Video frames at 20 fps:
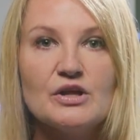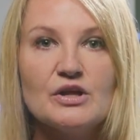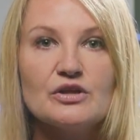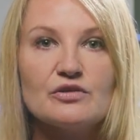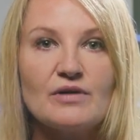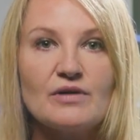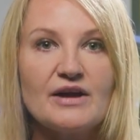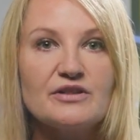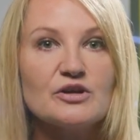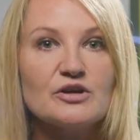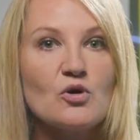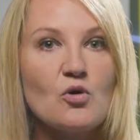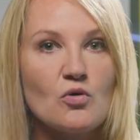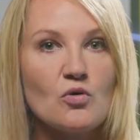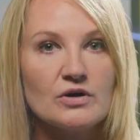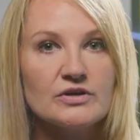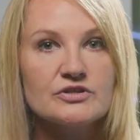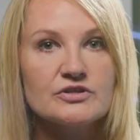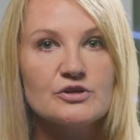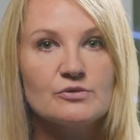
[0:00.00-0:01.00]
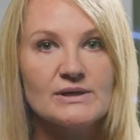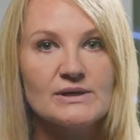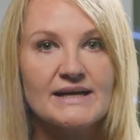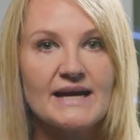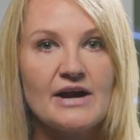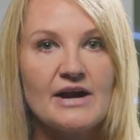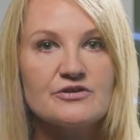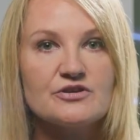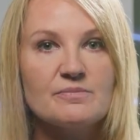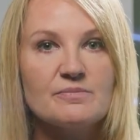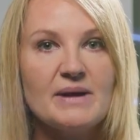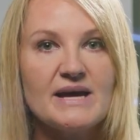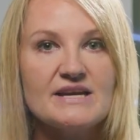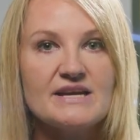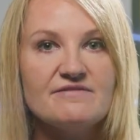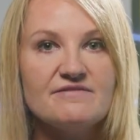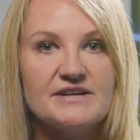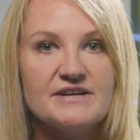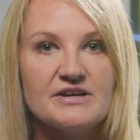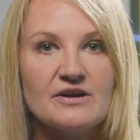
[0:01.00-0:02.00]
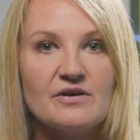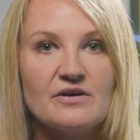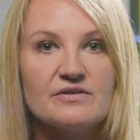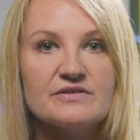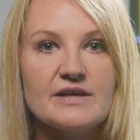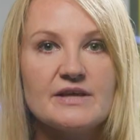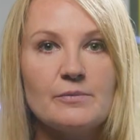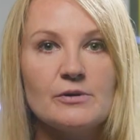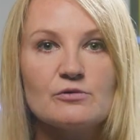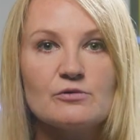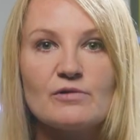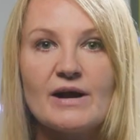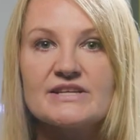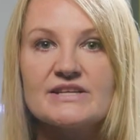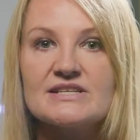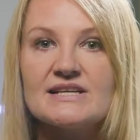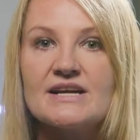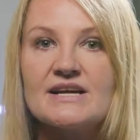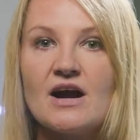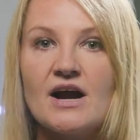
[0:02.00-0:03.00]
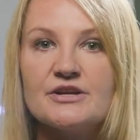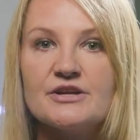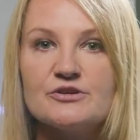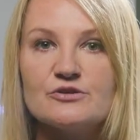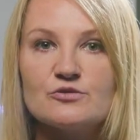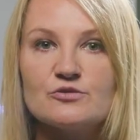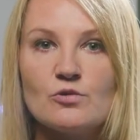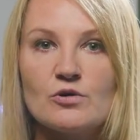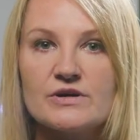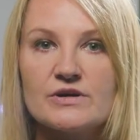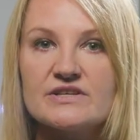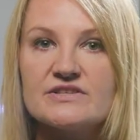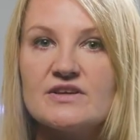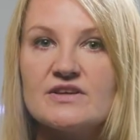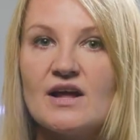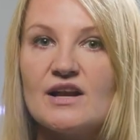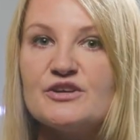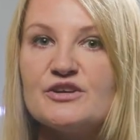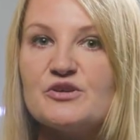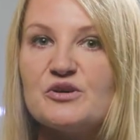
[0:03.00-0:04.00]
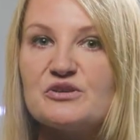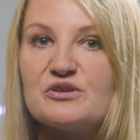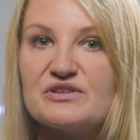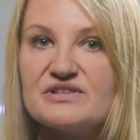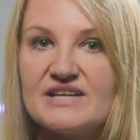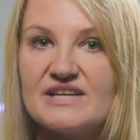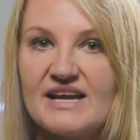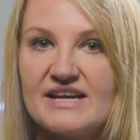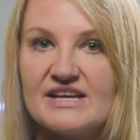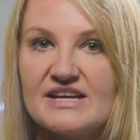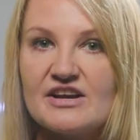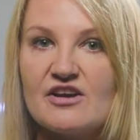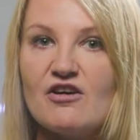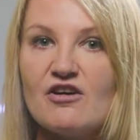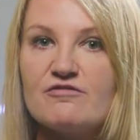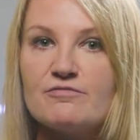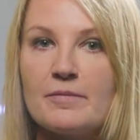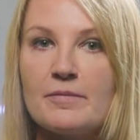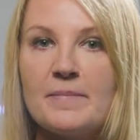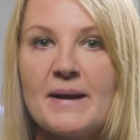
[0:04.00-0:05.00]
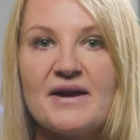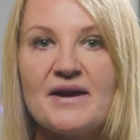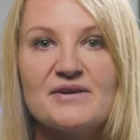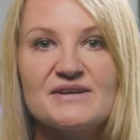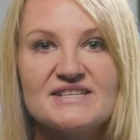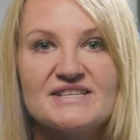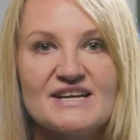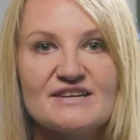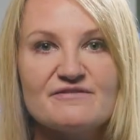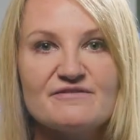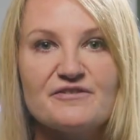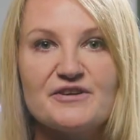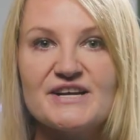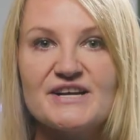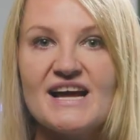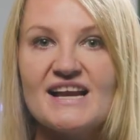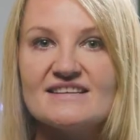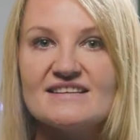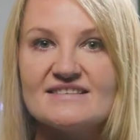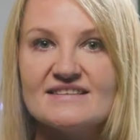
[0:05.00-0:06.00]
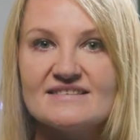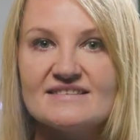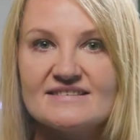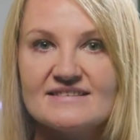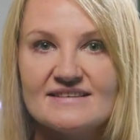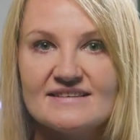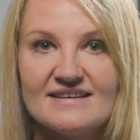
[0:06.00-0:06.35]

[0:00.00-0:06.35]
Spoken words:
Throughout the course, you will encounter many videos that will gradually guide you toward a solid understanding of preparing data for analysis.